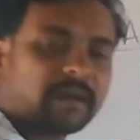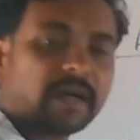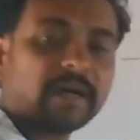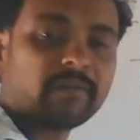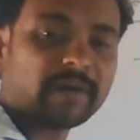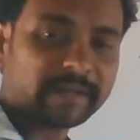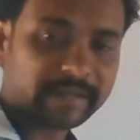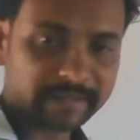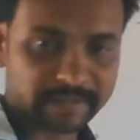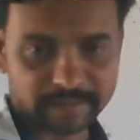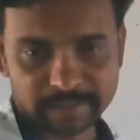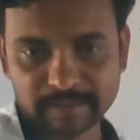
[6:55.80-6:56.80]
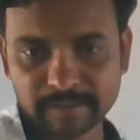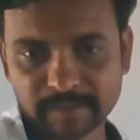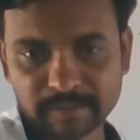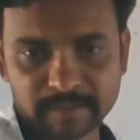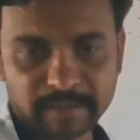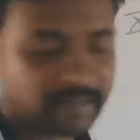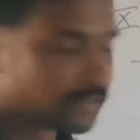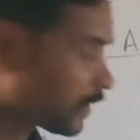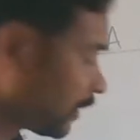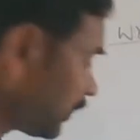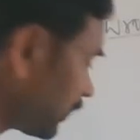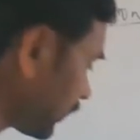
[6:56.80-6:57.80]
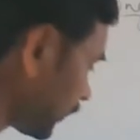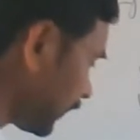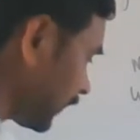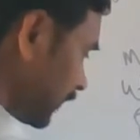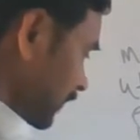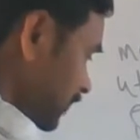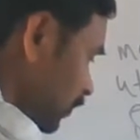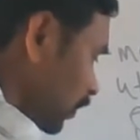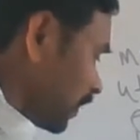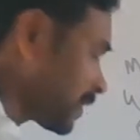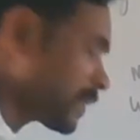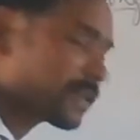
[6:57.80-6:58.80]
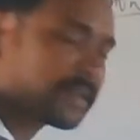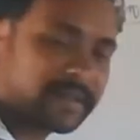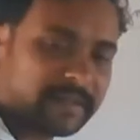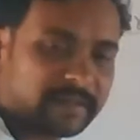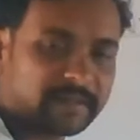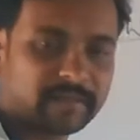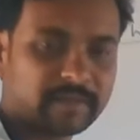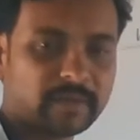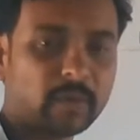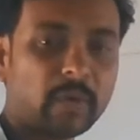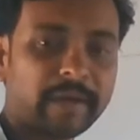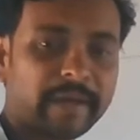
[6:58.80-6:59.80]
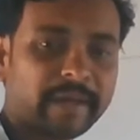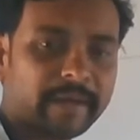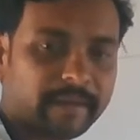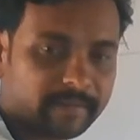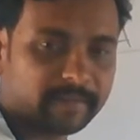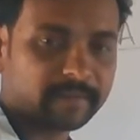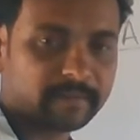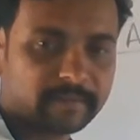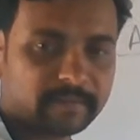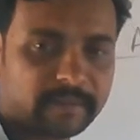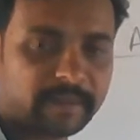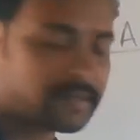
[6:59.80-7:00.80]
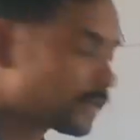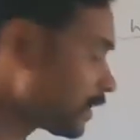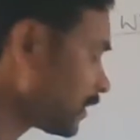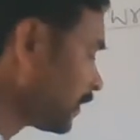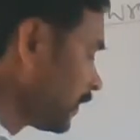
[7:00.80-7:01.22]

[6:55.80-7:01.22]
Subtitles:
unwanted things. That is called needless. No necessity, no need. That is a